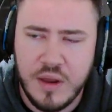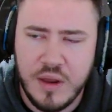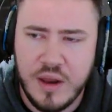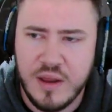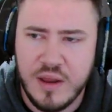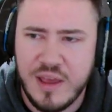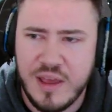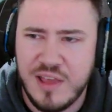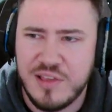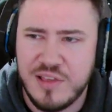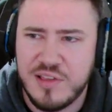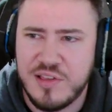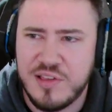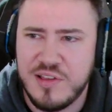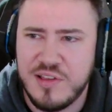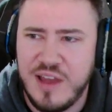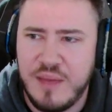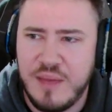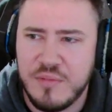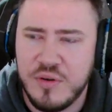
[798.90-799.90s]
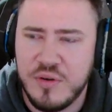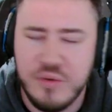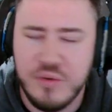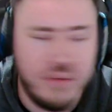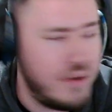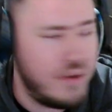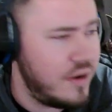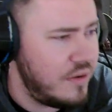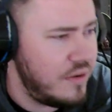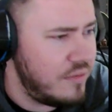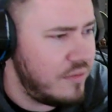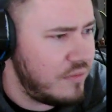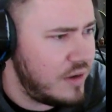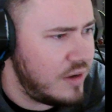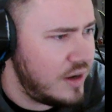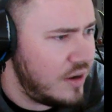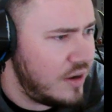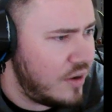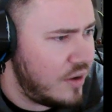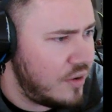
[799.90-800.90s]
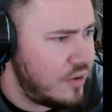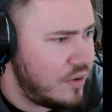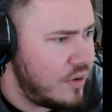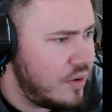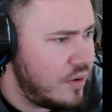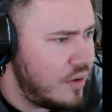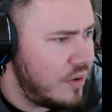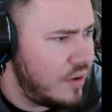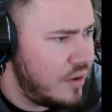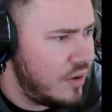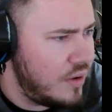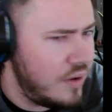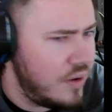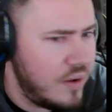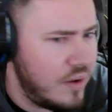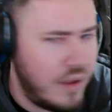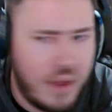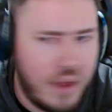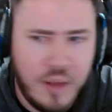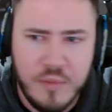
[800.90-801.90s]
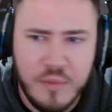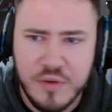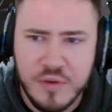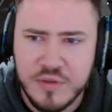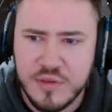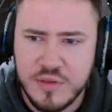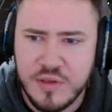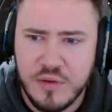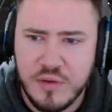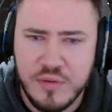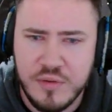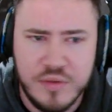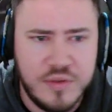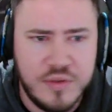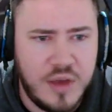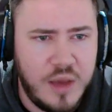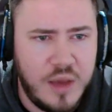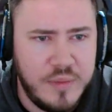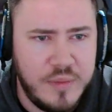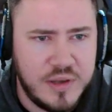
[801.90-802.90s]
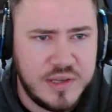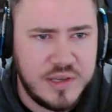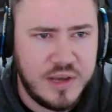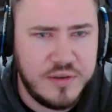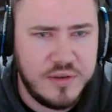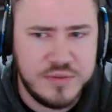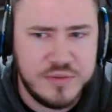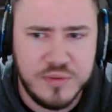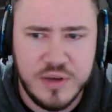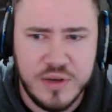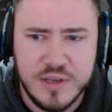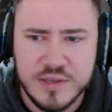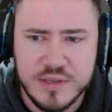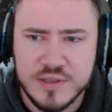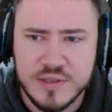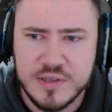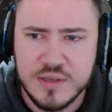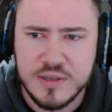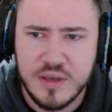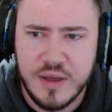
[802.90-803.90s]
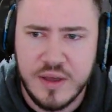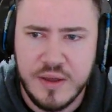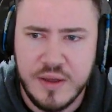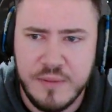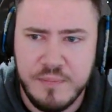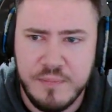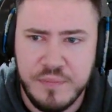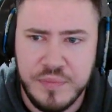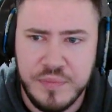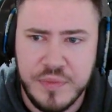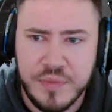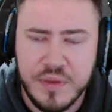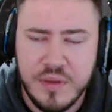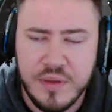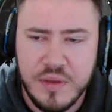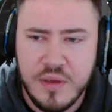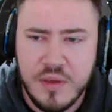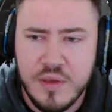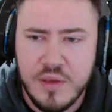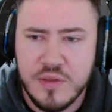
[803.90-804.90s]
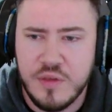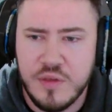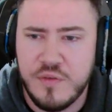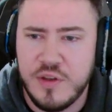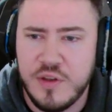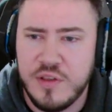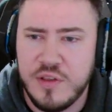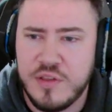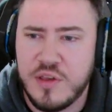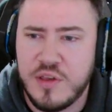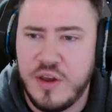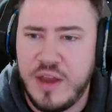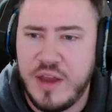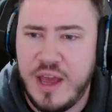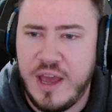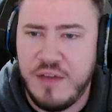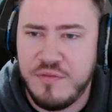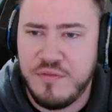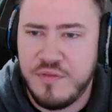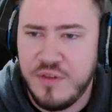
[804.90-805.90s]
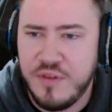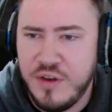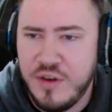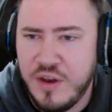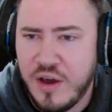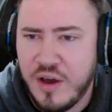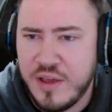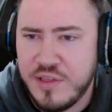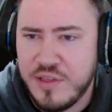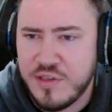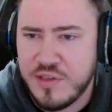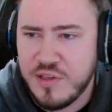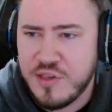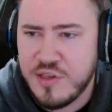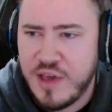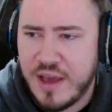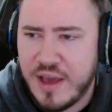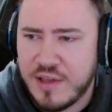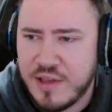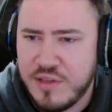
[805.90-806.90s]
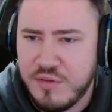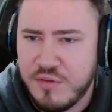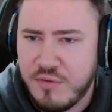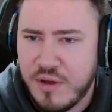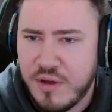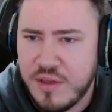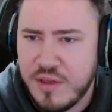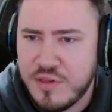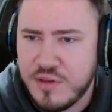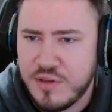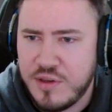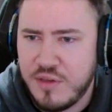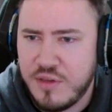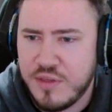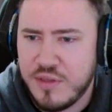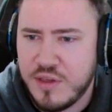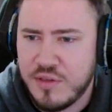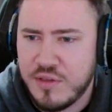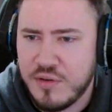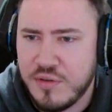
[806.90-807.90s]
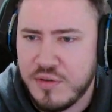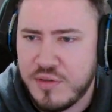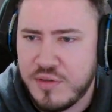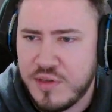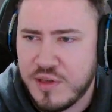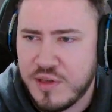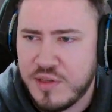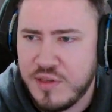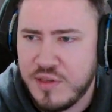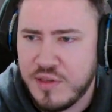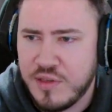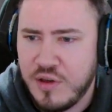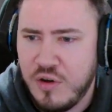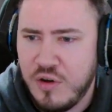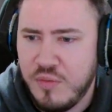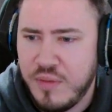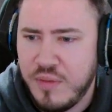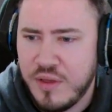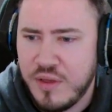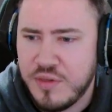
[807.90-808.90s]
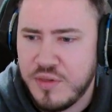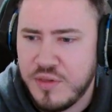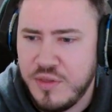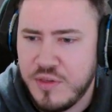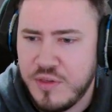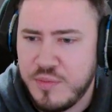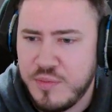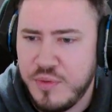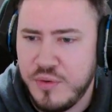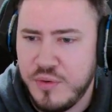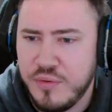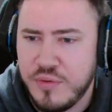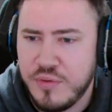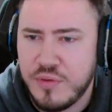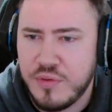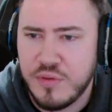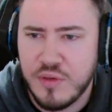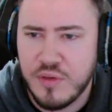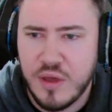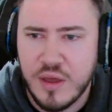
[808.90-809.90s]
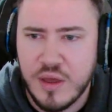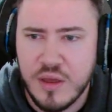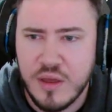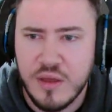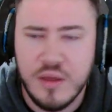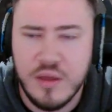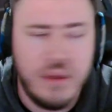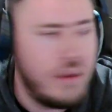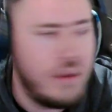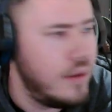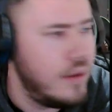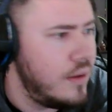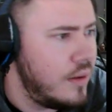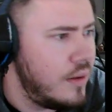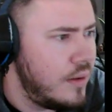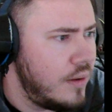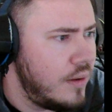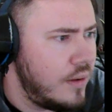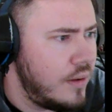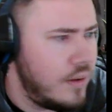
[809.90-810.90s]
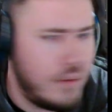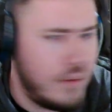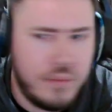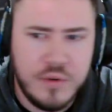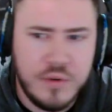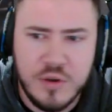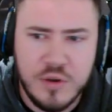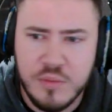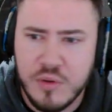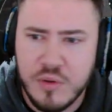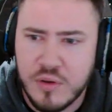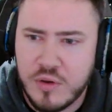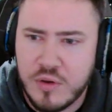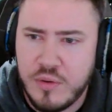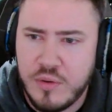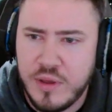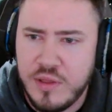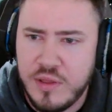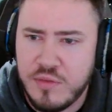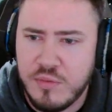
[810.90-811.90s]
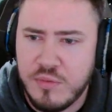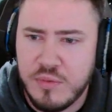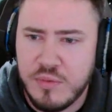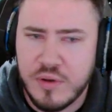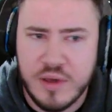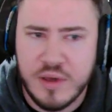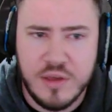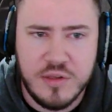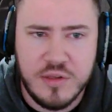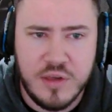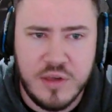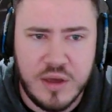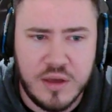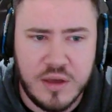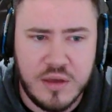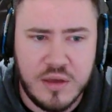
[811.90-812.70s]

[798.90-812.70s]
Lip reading: Get snap called. I don't really know much to tell in timing tells wise. The villain's gonna have 9s and jacks in range. I don't think he's got 6s a whole bunch in these pulls. We do block queens. We block ace jack.